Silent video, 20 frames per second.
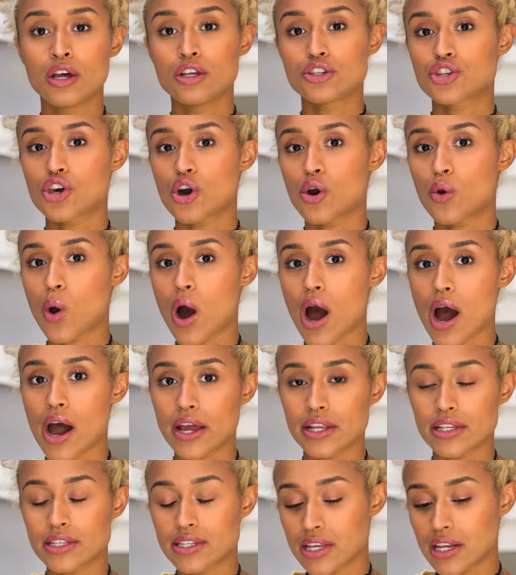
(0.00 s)
So
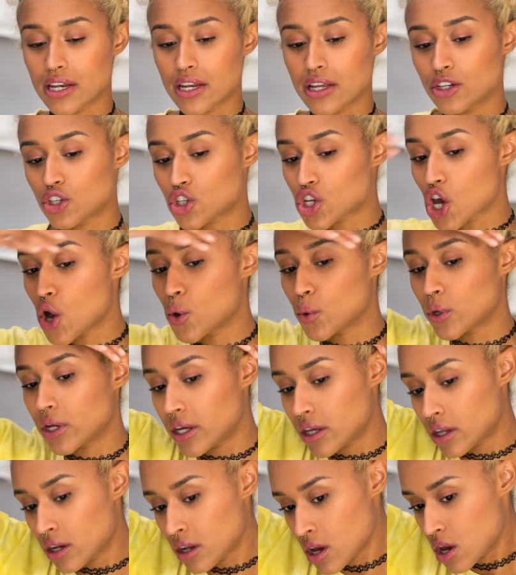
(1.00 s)
I didn't tone
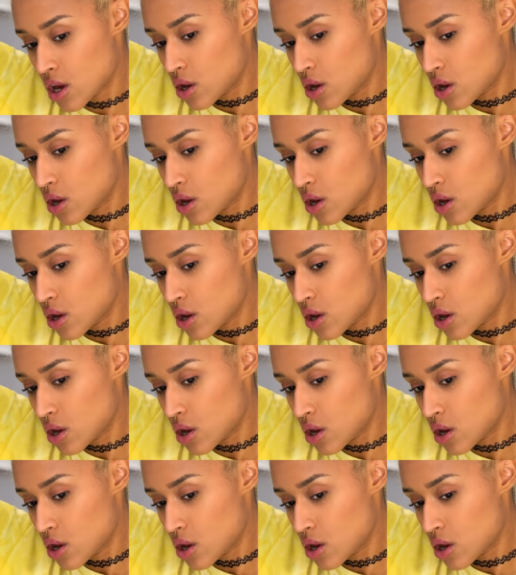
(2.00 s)
it,